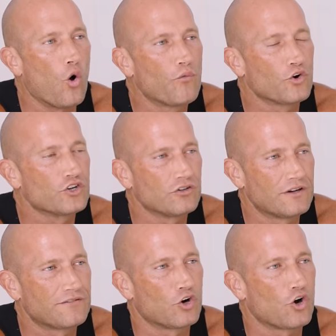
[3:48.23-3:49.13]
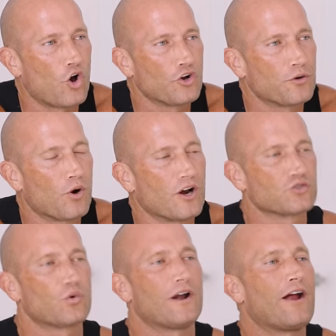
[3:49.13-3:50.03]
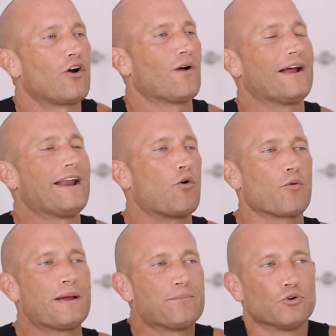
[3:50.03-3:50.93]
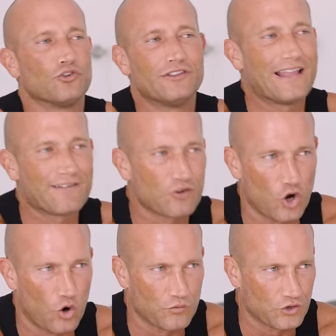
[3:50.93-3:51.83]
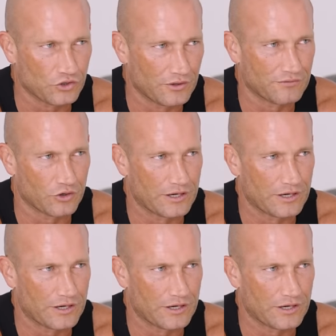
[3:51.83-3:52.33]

Over deliver on all your products. We're in an era right now where people never over deliver